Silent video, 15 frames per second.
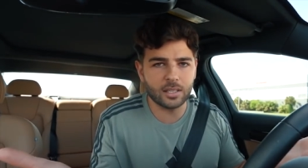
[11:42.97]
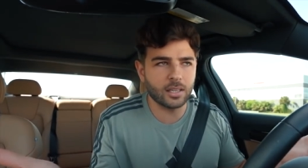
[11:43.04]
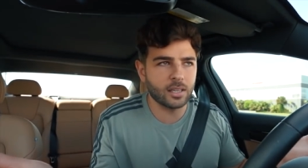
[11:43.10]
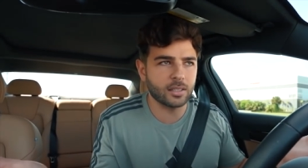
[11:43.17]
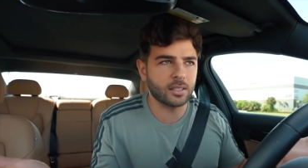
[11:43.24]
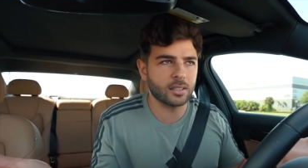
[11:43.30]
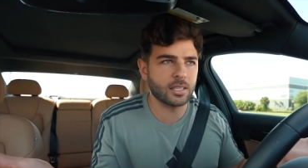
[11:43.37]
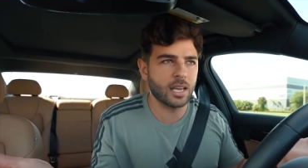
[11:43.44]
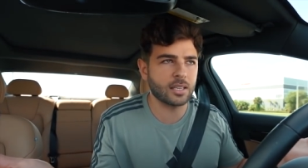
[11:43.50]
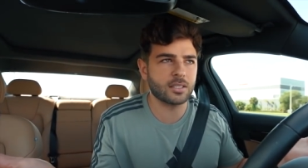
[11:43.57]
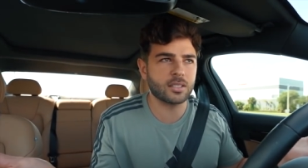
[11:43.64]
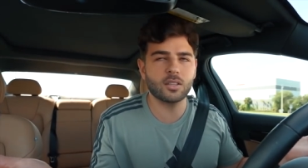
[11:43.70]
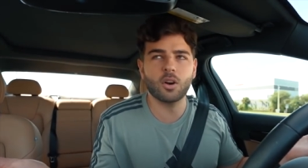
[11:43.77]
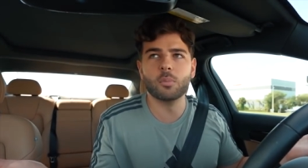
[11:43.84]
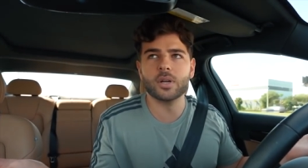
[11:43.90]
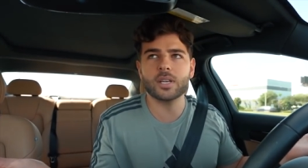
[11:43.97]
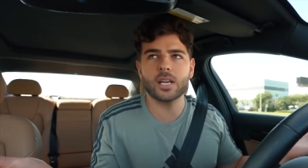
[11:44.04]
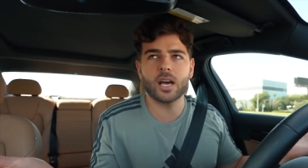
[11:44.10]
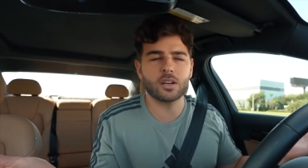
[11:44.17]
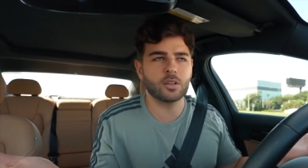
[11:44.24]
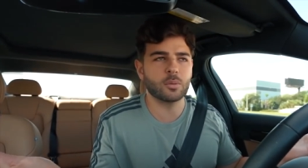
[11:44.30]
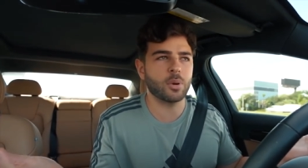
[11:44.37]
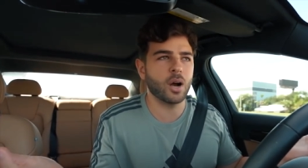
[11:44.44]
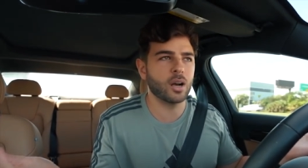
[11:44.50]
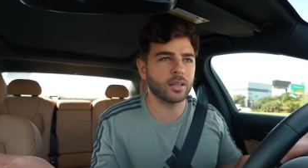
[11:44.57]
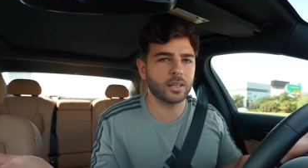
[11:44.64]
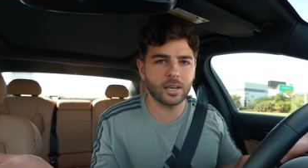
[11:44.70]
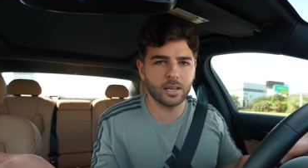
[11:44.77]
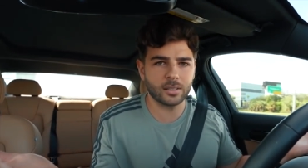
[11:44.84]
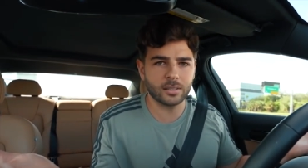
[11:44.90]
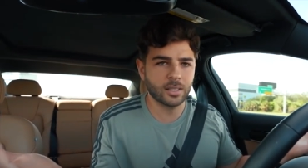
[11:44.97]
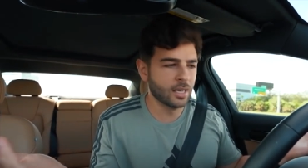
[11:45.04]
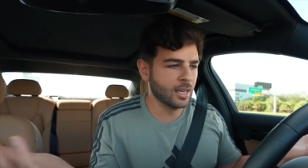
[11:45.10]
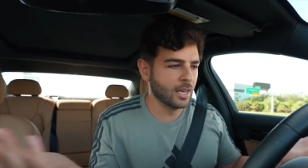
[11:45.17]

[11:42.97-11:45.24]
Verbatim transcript: it, it takes no money out of your pocket. I,